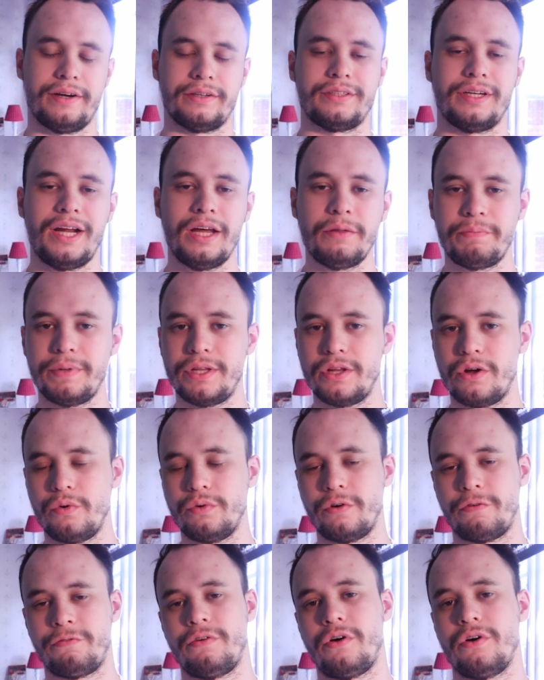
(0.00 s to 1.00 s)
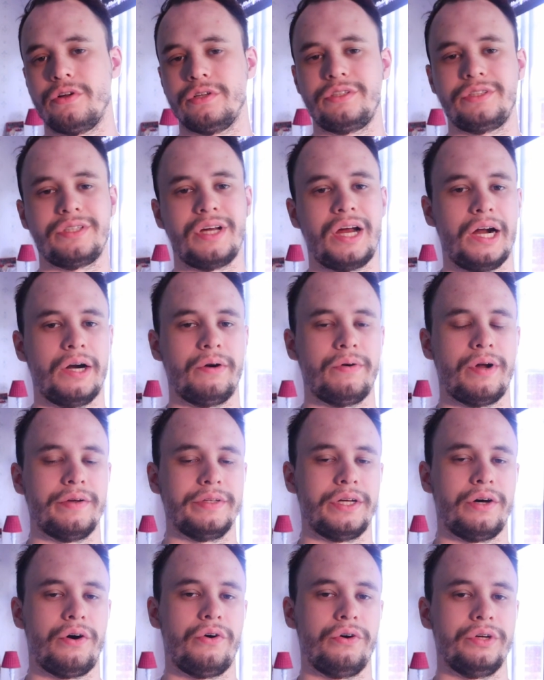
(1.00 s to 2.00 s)
So let me know your thoughts around
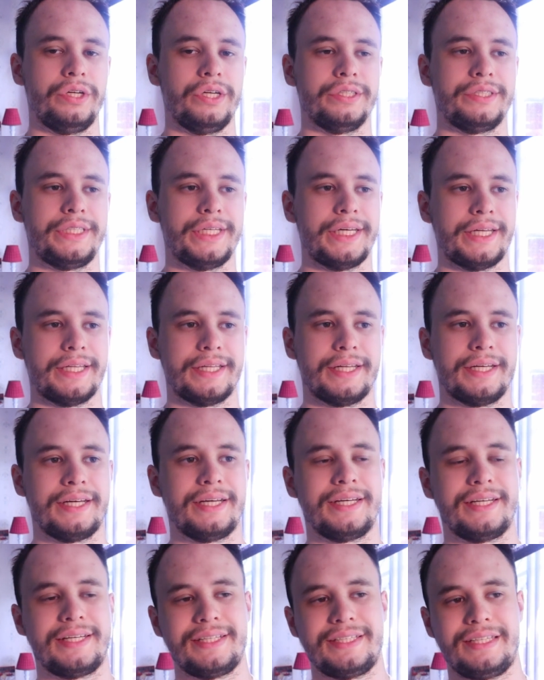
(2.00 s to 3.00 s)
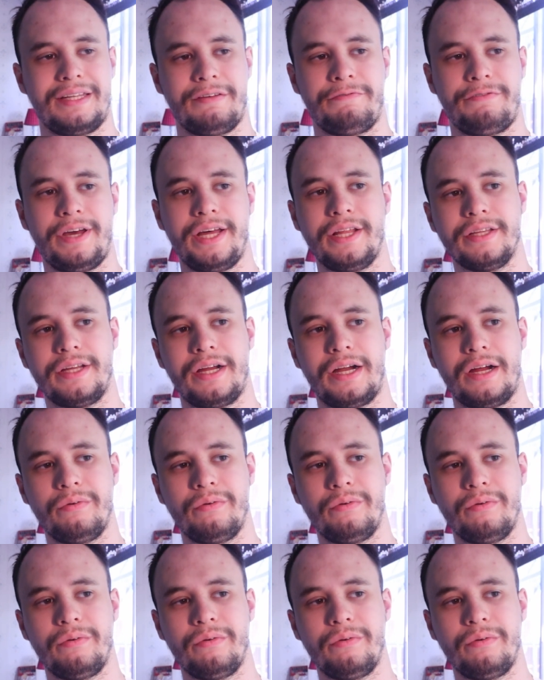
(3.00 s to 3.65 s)
the Argentine defender.